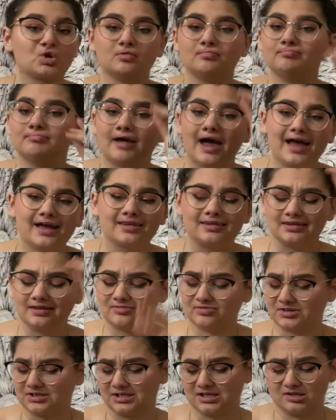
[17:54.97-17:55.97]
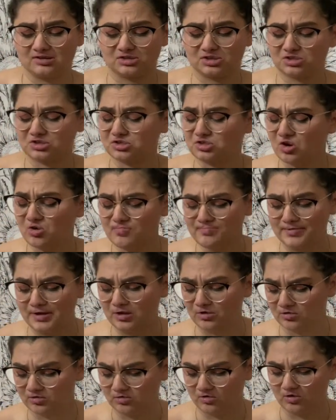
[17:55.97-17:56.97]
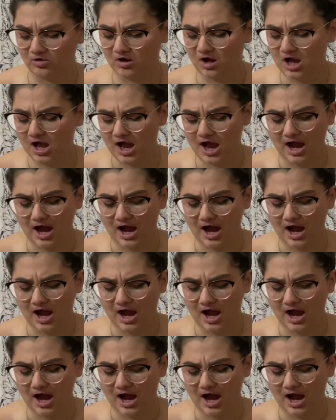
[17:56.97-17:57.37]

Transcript: magnificent, so beautiful.